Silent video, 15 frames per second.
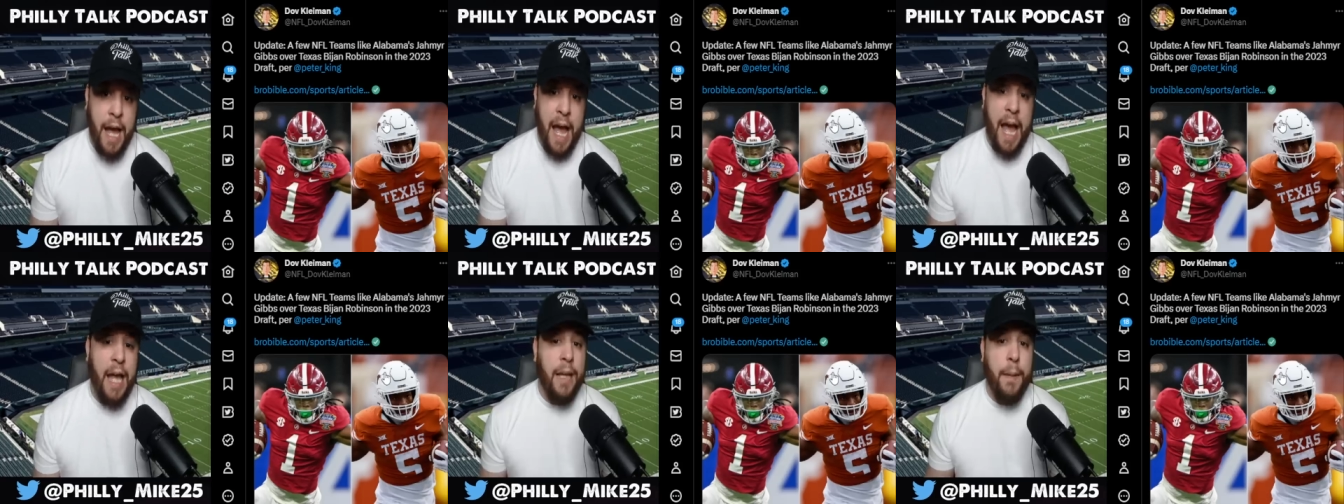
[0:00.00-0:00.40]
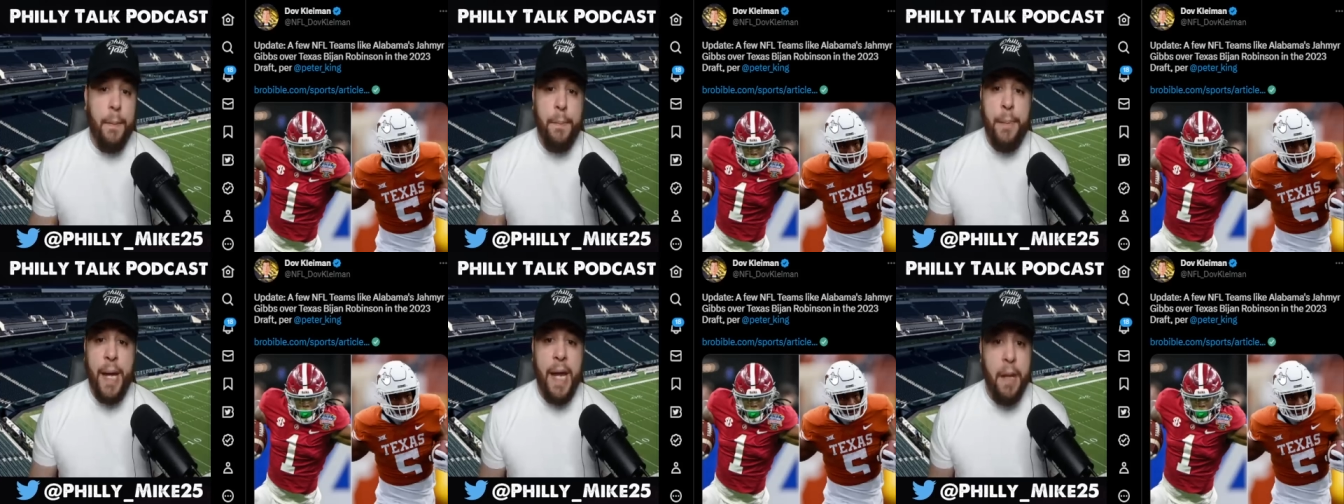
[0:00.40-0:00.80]

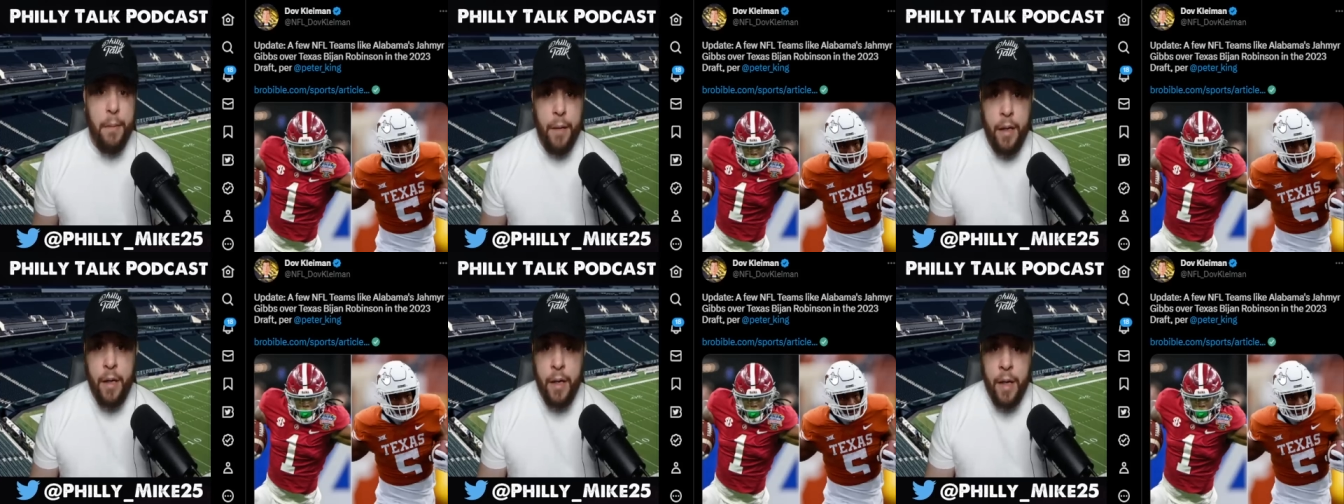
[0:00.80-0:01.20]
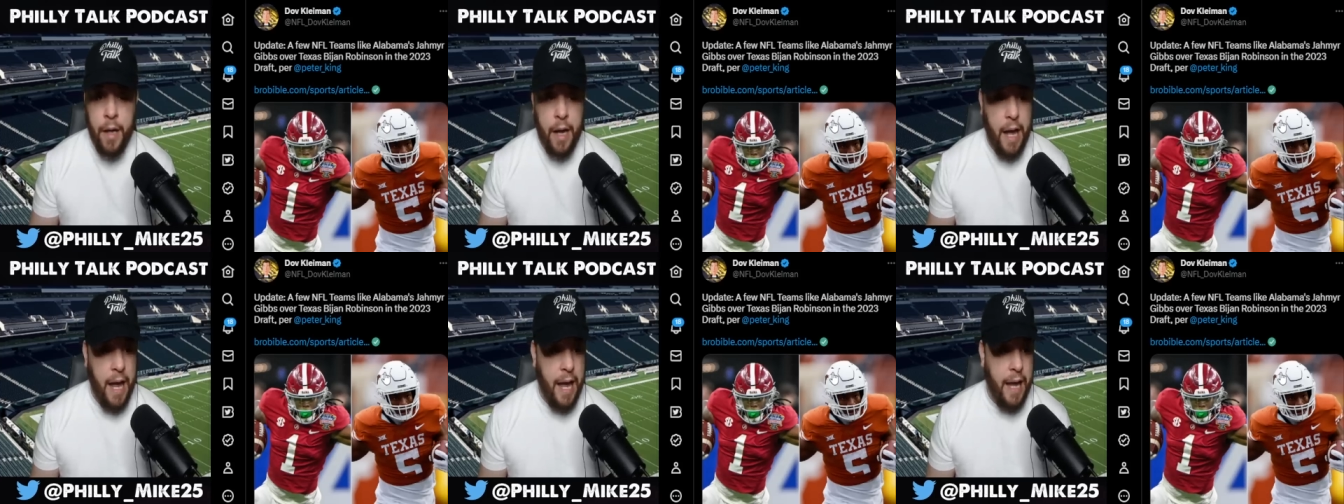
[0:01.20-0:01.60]
Alabama
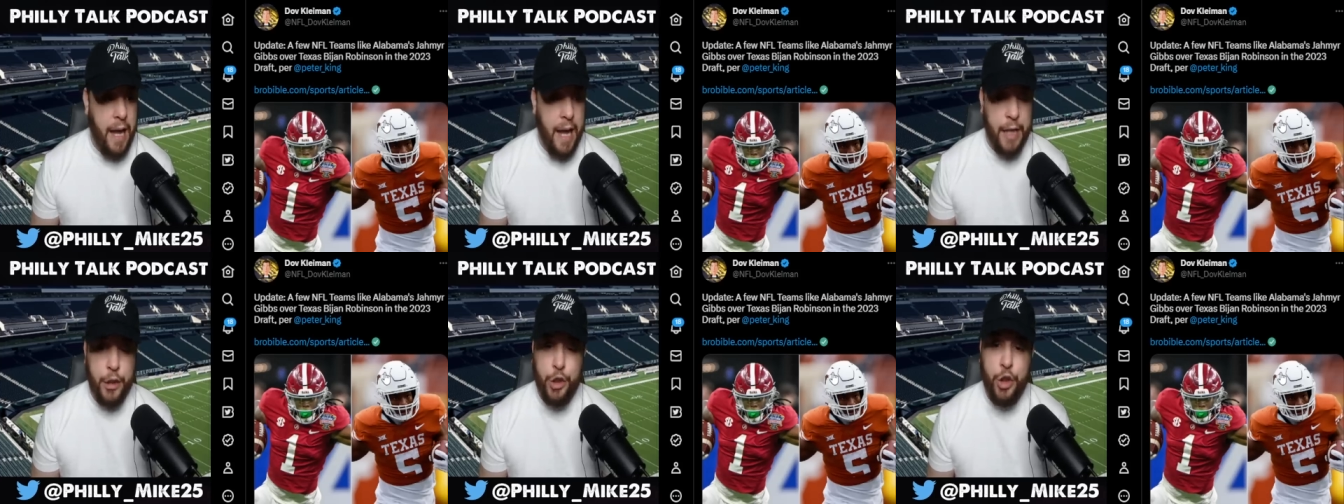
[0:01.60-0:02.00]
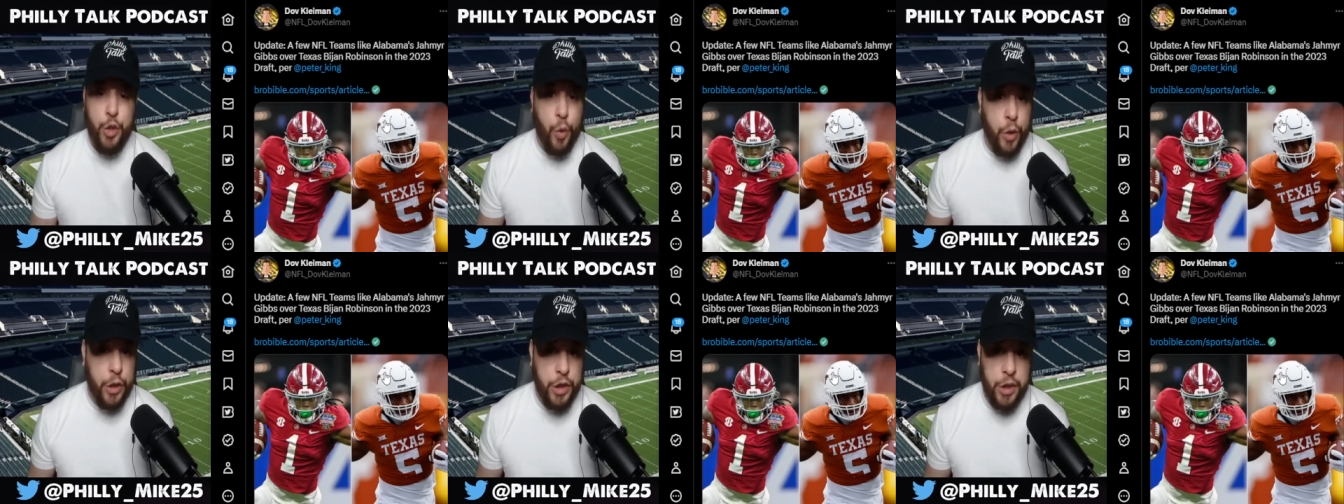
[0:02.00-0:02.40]
and
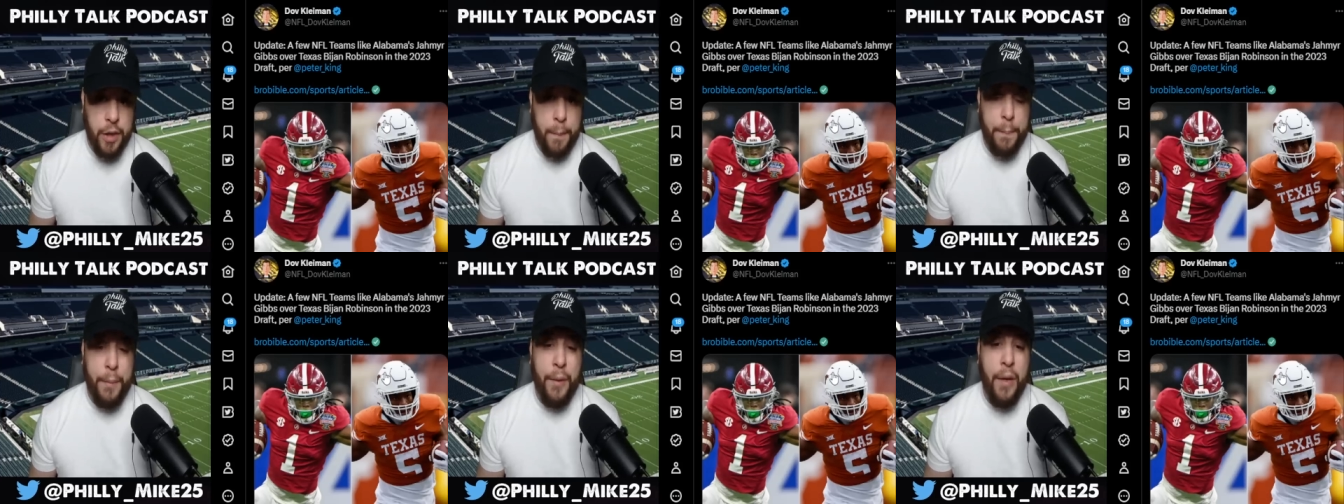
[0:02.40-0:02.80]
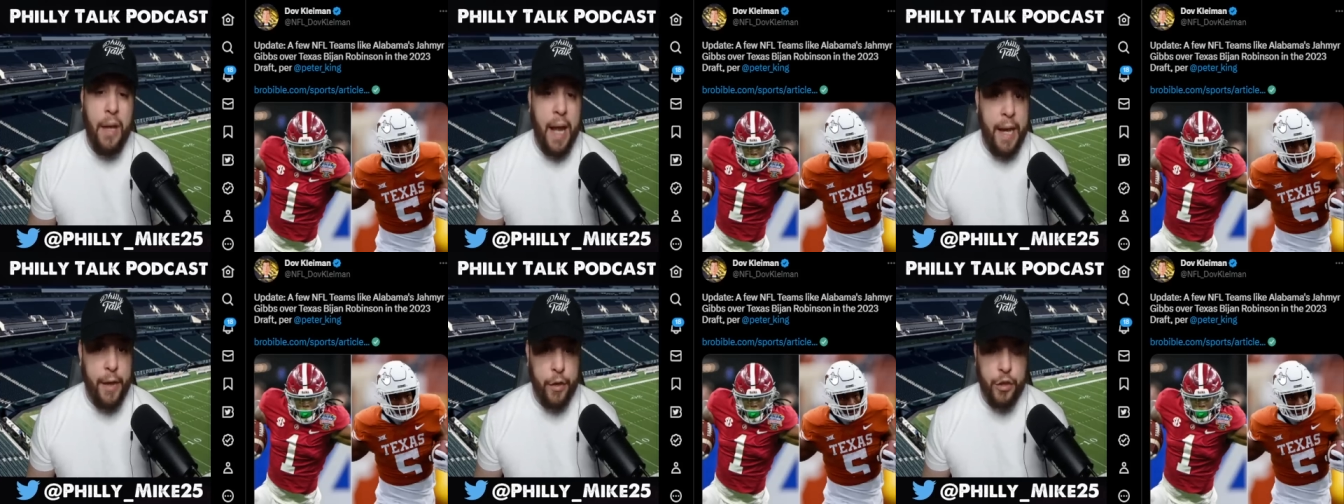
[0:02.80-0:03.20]
Georgia
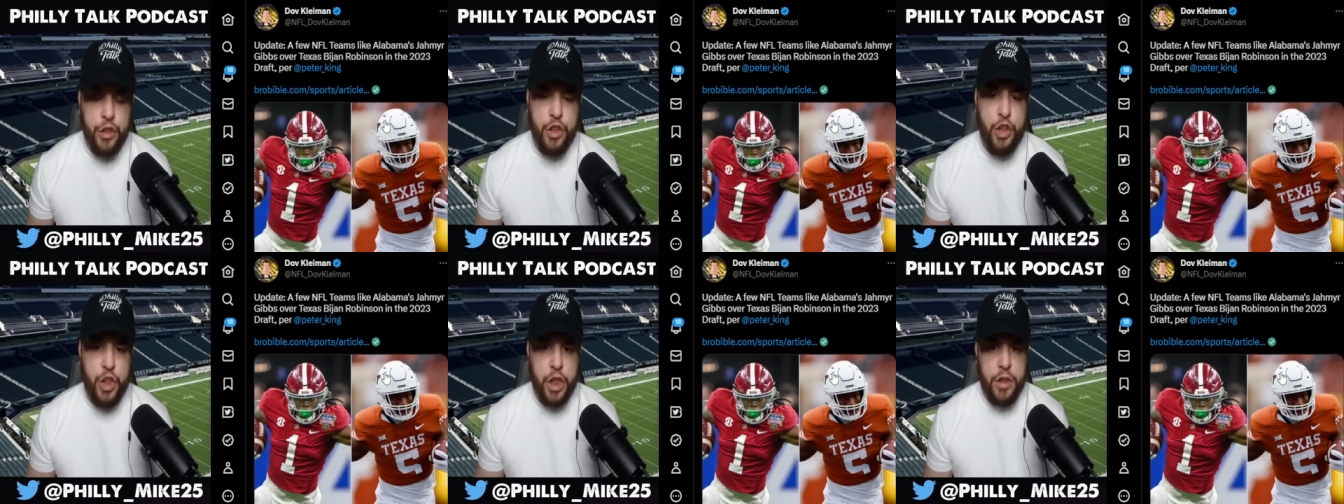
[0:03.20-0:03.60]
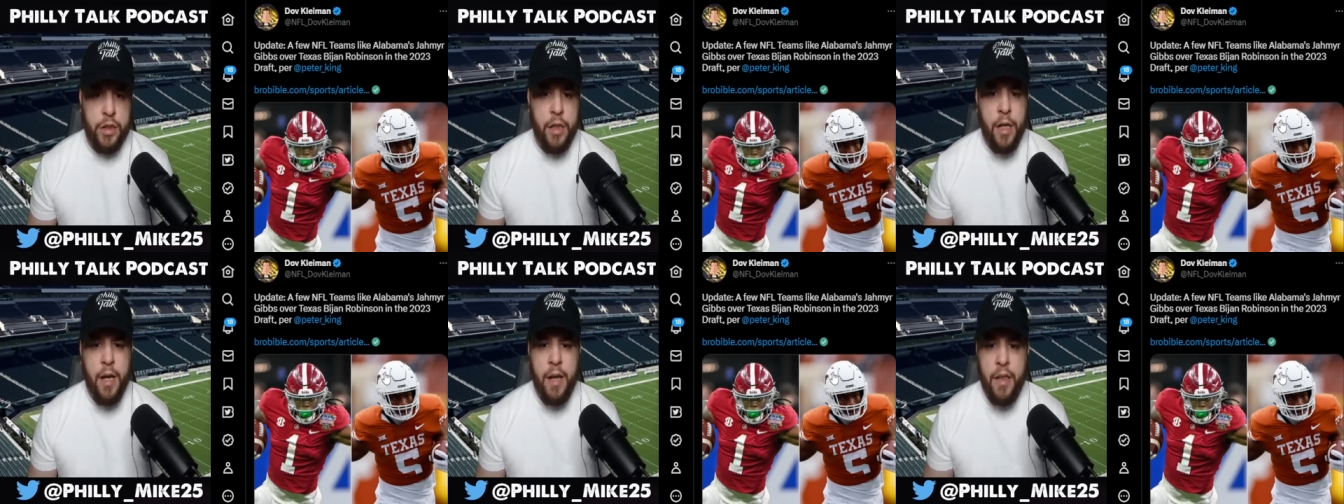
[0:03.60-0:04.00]
players just,
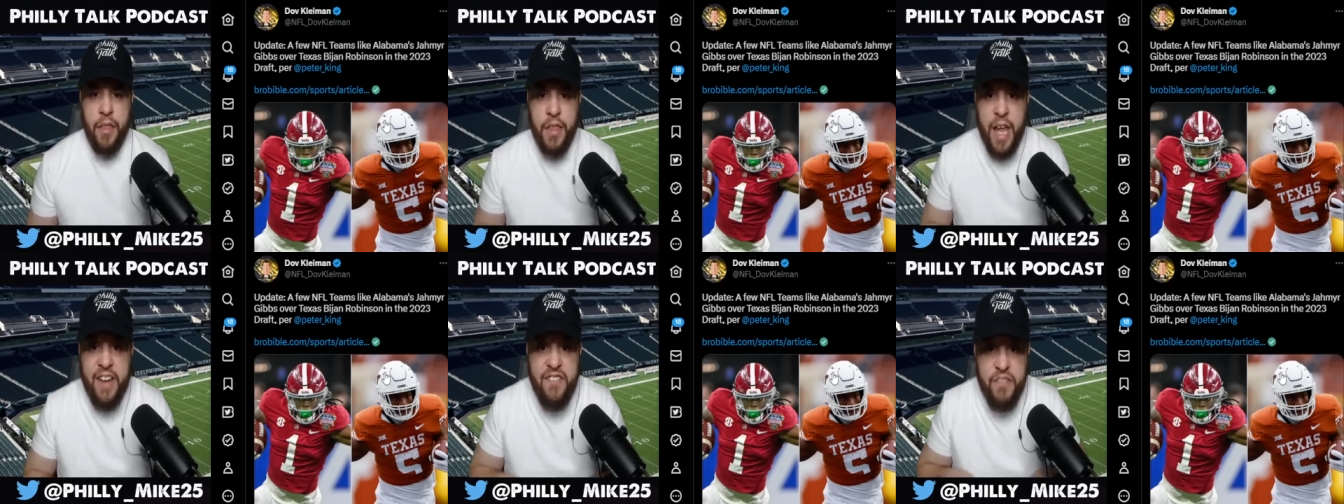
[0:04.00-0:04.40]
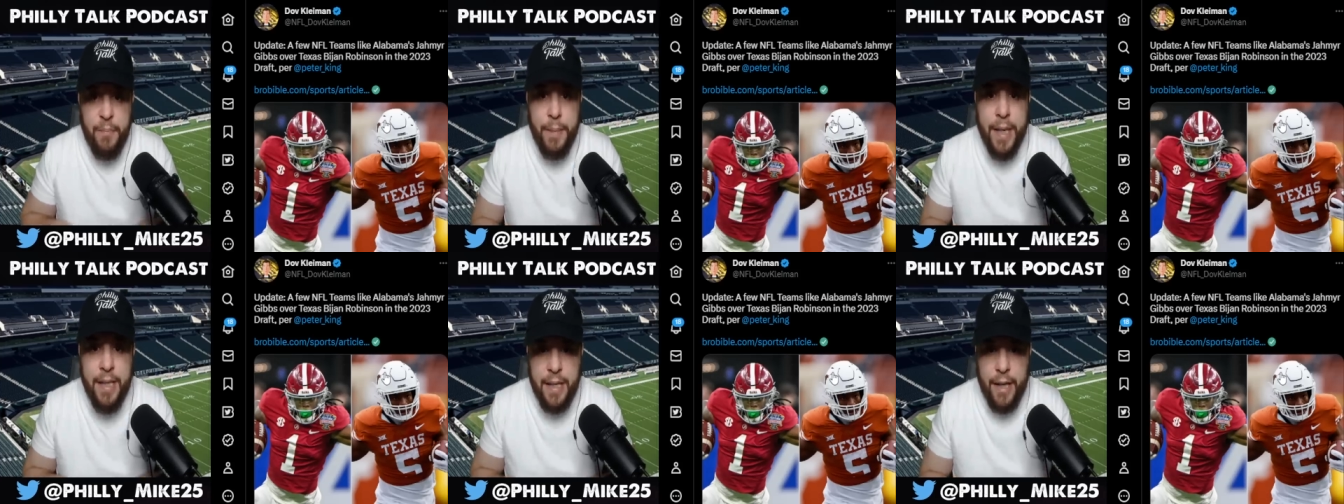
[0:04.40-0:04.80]
they've
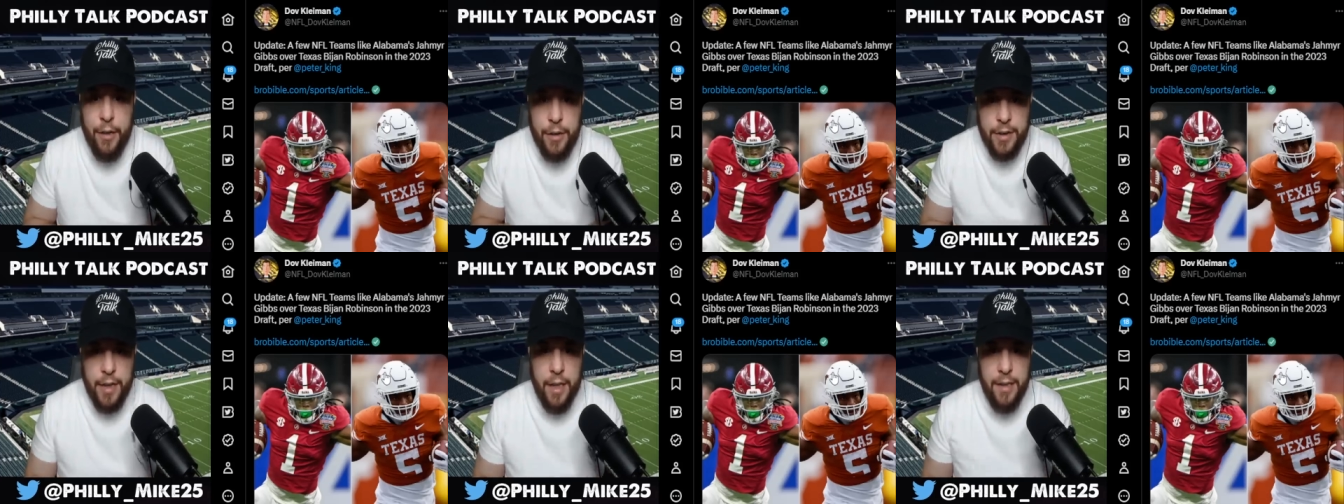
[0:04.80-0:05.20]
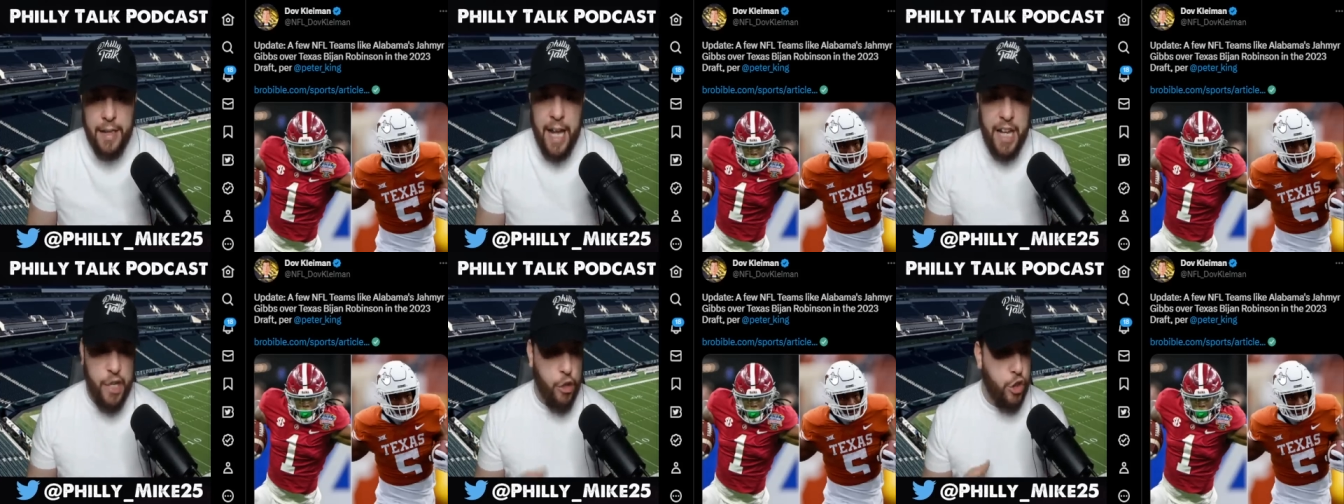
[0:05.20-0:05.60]
been there, done
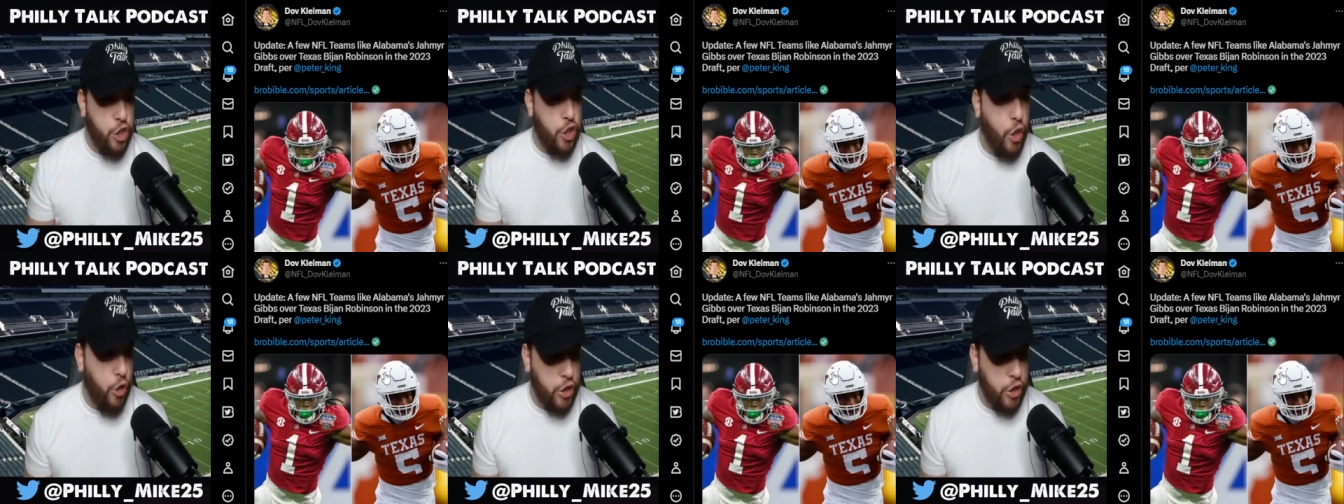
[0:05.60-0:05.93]
that. You saw